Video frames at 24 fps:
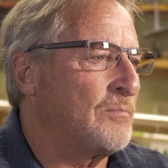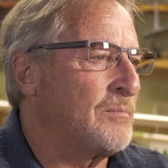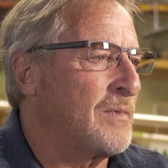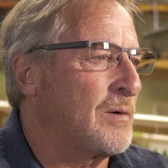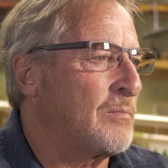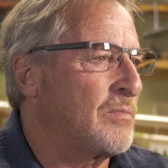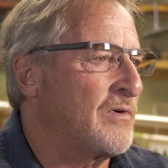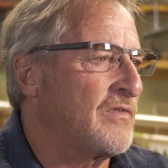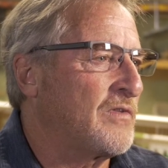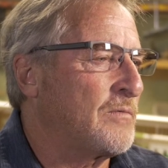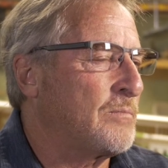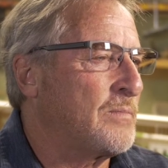A
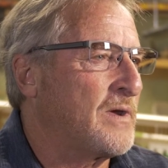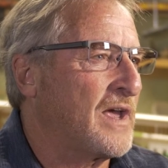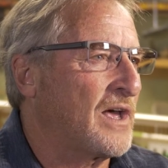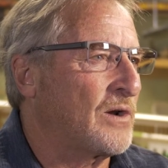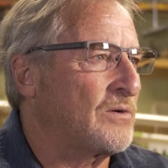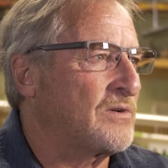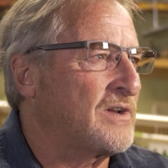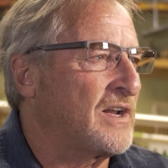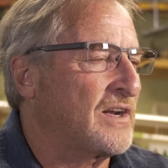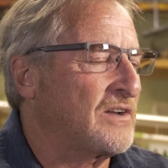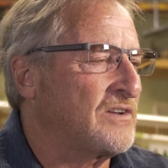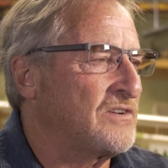member of the
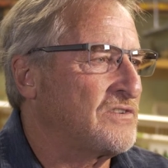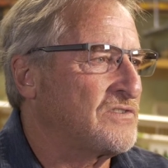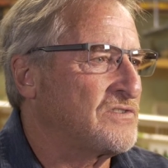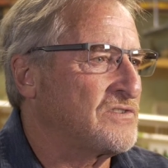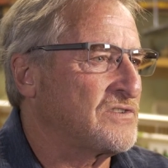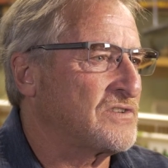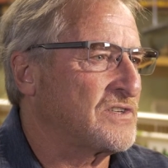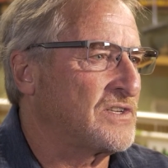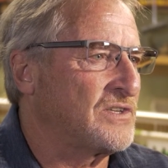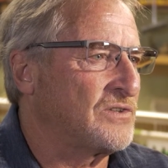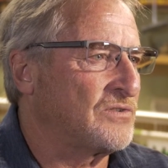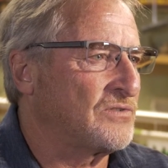Piano
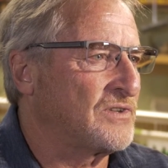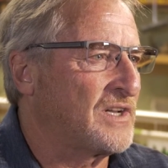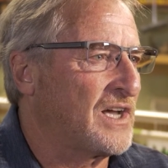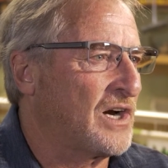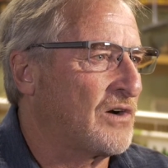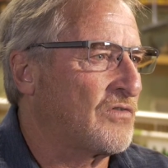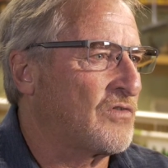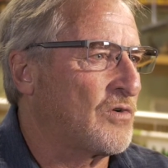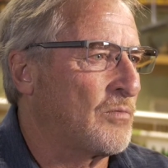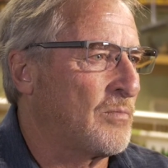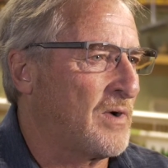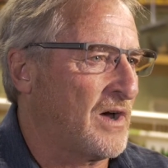Technicians Guild
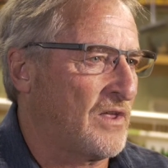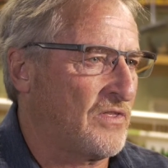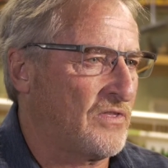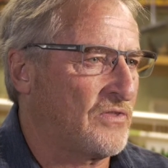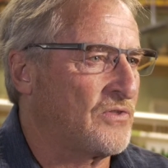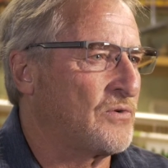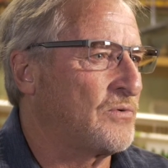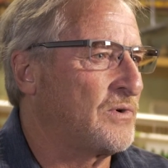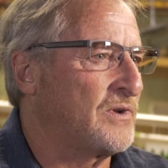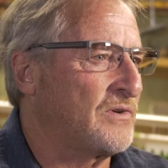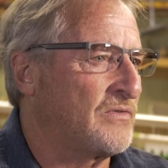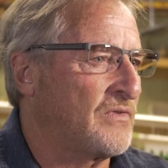now for about
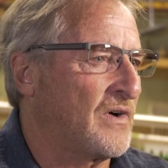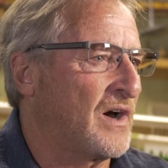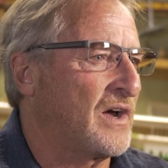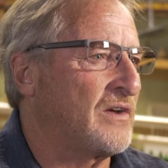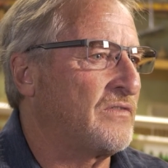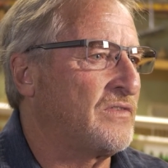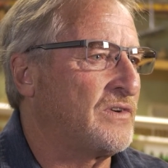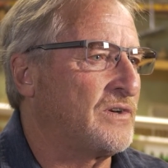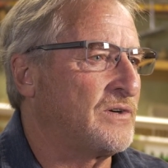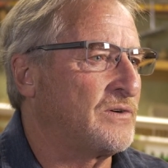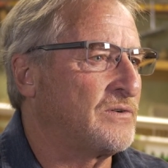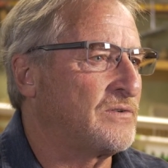
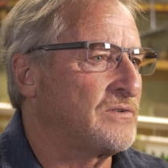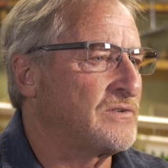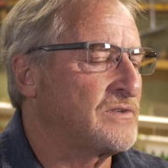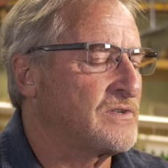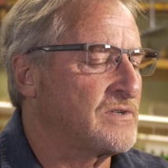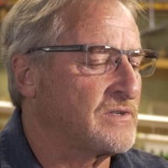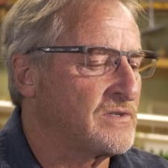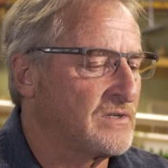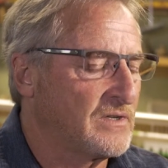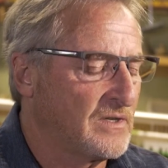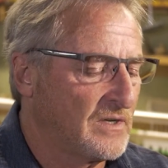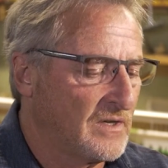35
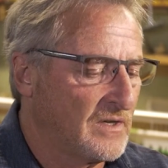years.